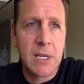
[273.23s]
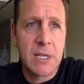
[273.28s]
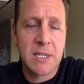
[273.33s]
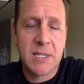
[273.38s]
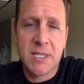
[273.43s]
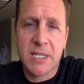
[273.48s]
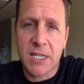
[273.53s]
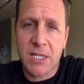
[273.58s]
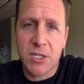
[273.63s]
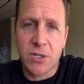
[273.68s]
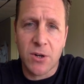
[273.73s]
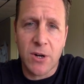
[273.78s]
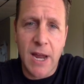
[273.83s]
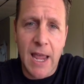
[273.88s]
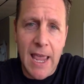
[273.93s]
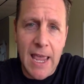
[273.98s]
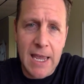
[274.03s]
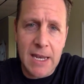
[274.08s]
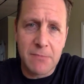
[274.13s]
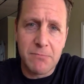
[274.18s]
6 or
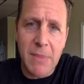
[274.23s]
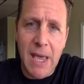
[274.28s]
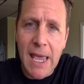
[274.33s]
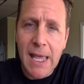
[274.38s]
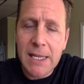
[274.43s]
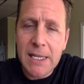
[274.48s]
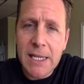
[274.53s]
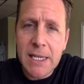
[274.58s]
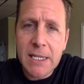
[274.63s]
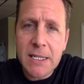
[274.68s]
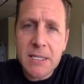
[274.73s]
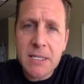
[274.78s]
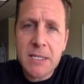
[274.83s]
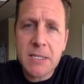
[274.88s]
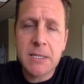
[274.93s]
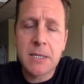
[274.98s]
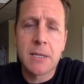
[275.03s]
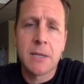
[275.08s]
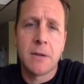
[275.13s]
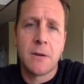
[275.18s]
8
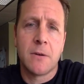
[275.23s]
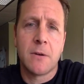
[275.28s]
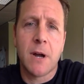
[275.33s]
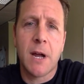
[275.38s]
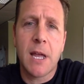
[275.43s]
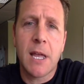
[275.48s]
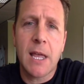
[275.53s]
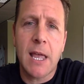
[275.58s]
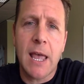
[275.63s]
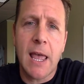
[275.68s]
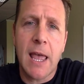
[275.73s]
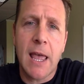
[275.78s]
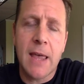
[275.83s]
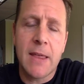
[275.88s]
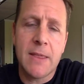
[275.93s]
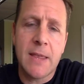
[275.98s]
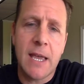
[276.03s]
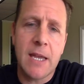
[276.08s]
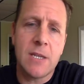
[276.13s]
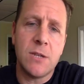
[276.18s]
mailings, right?
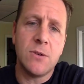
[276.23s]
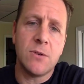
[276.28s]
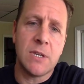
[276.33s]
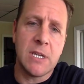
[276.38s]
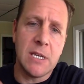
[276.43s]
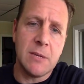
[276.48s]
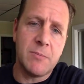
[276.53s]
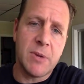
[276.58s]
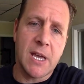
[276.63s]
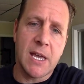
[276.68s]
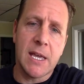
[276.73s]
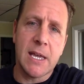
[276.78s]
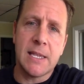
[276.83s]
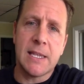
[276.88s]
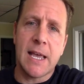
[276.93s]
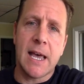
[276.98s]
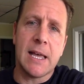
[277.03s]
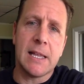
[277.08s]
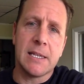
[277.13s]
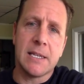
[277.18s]
And then you keep hitting
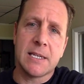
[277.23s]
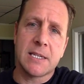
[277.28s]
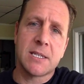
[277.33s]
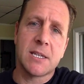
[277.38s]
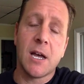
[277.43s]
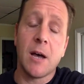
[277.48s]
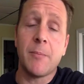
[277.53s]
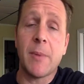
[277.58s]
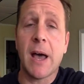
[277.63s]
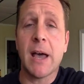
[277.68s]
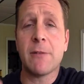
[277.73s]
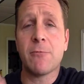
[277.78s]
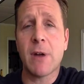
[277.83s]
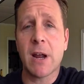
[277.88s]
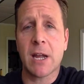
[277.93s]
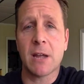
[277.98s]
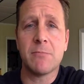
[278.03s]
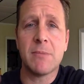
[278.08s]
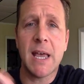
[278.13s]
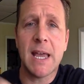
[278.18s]
that list up. I
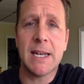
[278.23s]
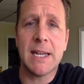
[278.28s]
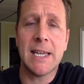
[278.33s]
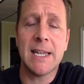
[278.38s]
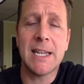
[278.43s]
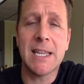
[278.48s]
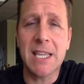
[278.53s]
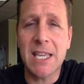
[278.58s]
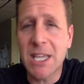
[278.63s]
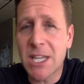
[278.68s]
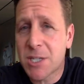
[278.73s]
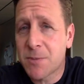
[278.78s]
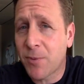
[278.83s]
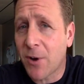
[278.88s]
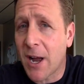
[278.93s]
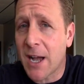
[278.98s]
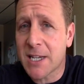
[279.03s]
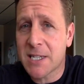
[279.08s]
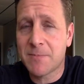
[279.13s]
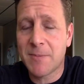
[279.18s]
recommend hitting each
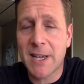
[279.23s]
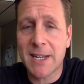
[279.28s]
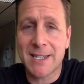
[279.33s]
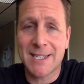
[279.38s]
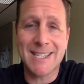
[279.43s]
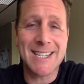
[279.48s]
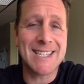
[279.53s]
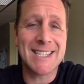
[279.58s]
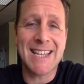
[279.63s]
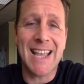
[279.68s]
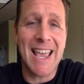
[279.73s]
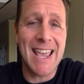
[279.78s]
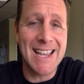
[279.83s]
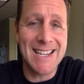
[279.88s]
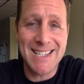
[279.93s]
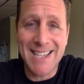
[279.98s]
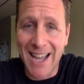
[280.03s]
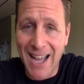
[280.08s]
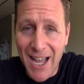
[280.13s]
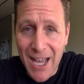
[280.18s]
prospect 6 to
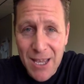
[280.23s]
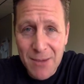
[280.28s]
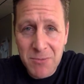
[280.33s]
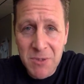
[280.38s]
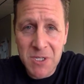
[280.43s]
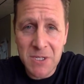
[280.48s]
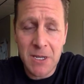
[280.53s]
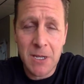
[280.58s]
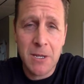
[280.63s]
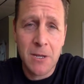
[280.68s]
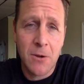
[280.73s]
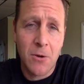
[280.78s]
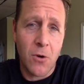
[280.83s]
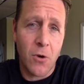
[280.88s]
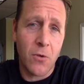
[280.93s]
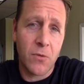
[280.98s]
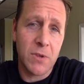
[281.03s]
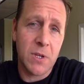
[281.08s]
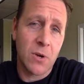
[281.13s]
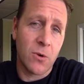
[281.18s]
8 times
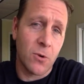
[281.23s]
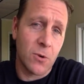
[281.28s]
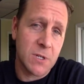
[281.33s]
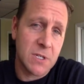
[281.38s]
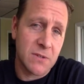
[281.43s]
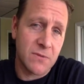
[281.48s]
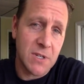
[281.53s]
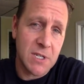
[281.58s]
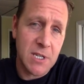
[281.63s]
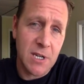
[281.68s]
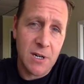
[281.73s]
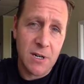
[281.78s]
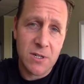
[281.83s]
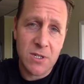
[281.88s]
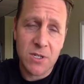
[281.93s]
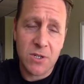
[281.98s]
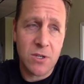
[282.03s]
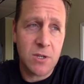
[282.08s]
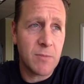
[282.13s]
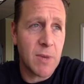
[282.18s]
over the course of a year.
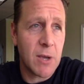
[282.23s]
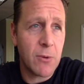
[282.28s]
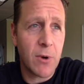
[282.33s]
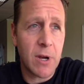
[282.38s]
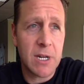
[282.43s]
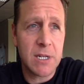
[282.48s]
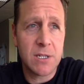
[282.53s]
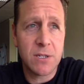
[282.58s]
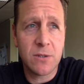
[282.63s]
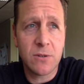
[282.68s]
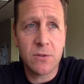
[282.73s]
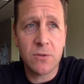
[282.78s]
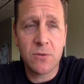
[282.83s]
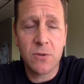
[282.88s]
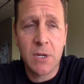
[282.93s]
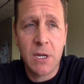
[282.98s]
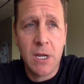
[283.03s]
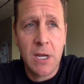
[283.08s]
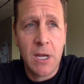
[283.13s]
So you may want to do